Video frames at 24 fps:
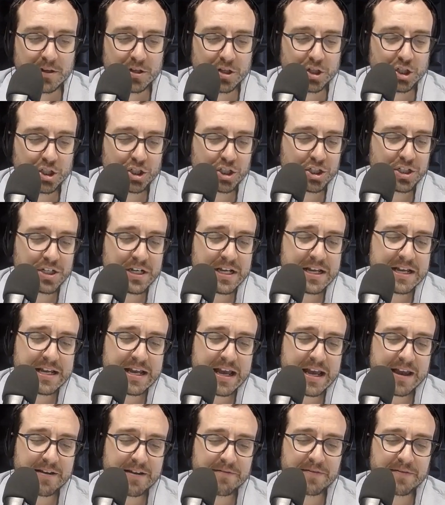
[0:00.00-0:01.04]
She
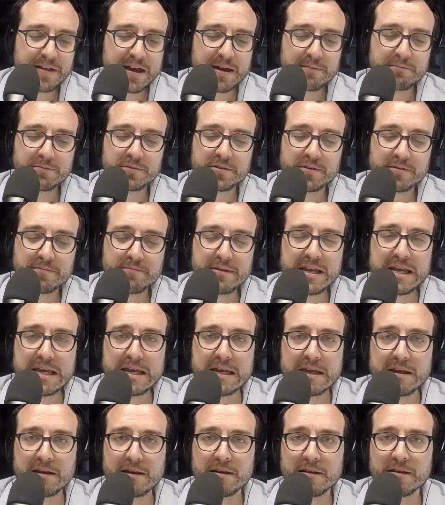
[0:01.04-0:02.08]
gave them to
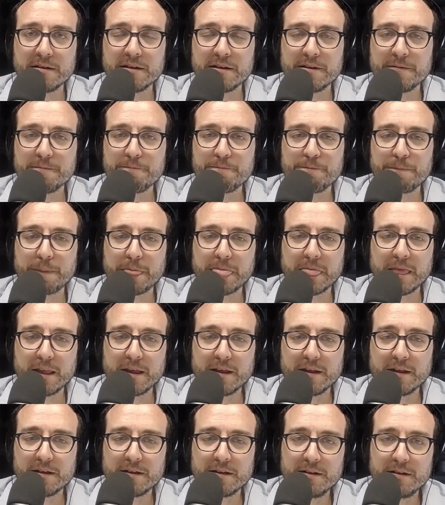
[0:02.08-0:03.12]
me
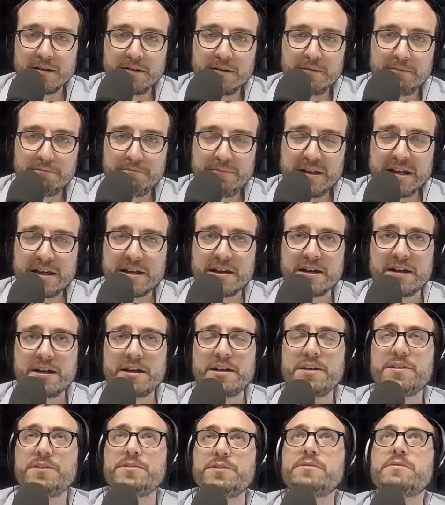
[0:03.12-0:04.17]

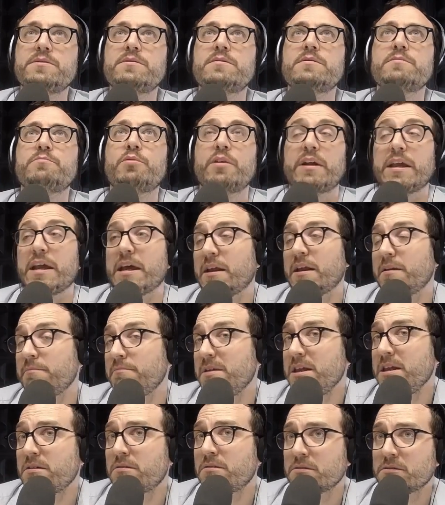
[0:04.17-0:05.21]
porque eran
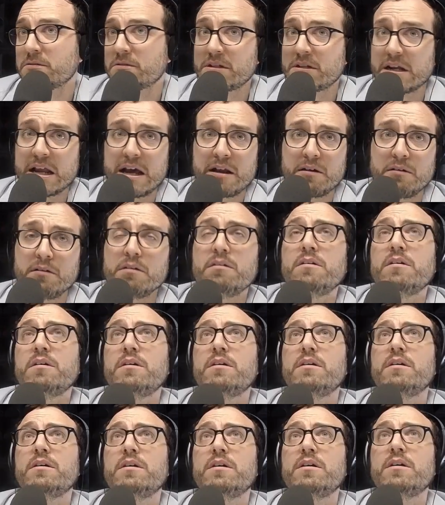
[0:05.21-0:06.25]
míos, claro.
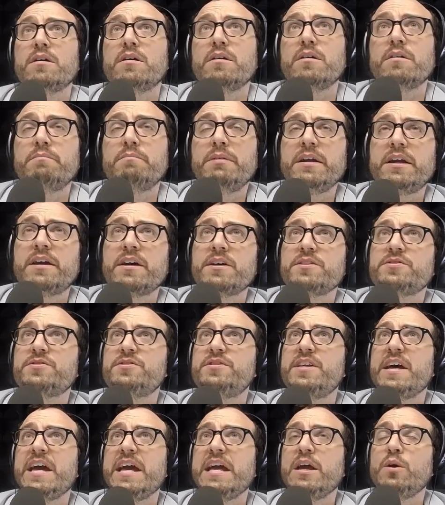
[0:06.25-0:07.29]
Because
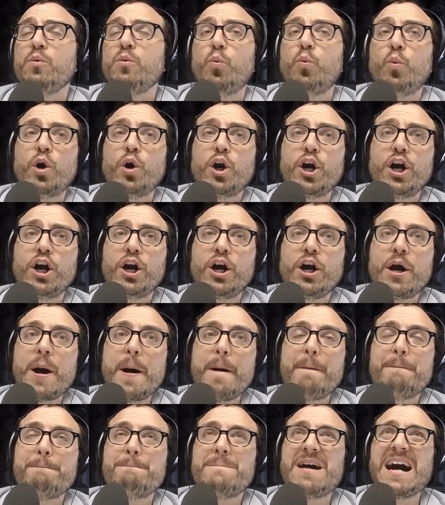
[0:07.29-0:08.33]
they were
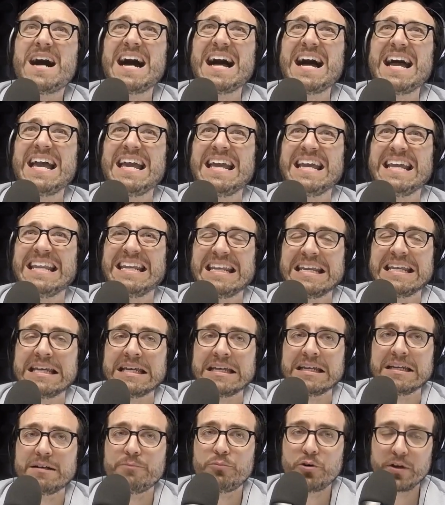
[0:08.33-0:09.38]
mine.
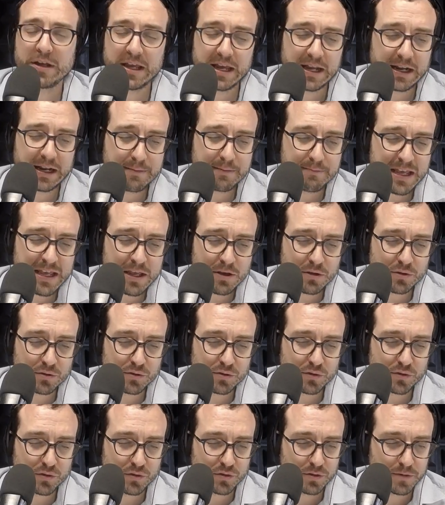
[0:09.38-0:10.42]
Porque eran
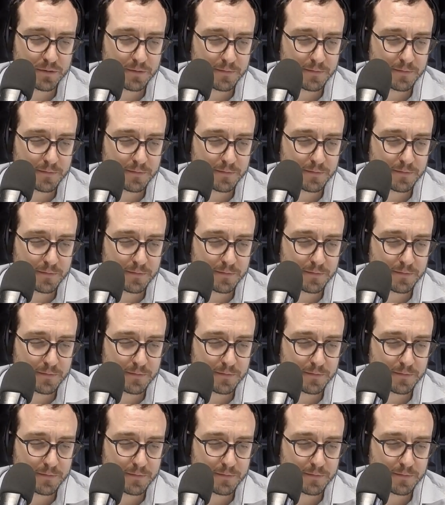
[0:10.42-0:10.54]
míos.